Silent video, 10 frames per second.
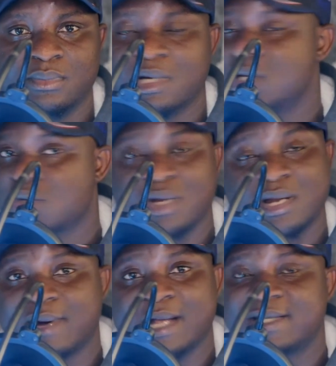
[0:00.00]
It's not the
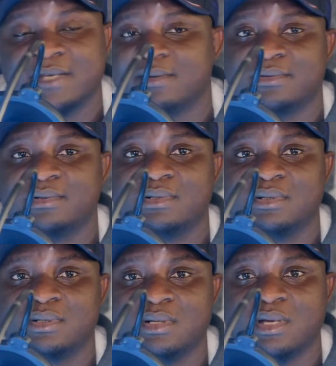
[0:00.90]
right thing.
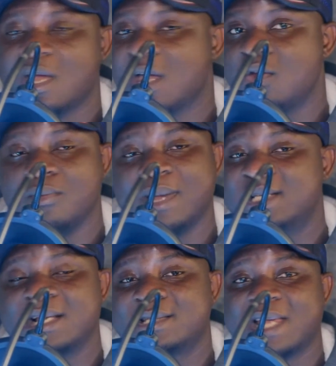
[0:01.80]
And you may
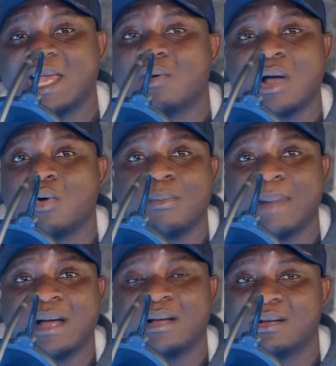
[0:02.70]
think, say, wow, but
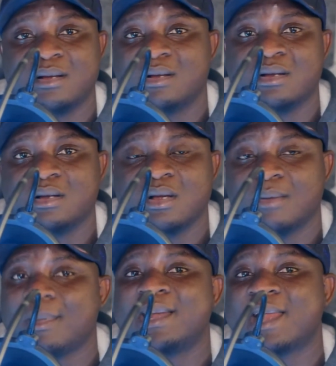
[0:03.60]

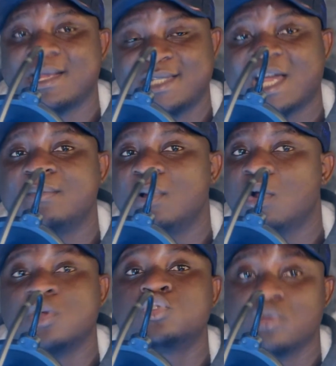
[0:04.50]
that child
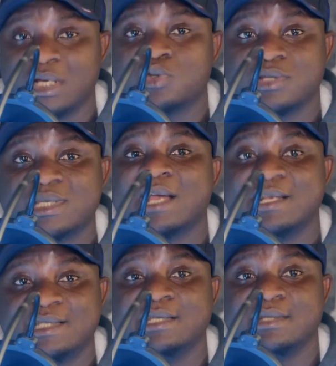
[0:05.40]
belongs to the
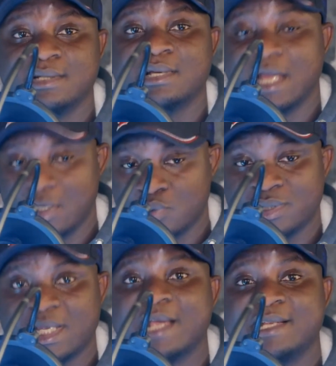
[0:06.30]
society. A
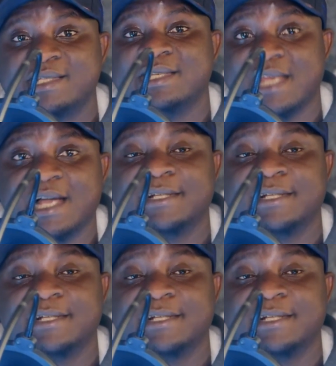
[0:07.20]
society, dear.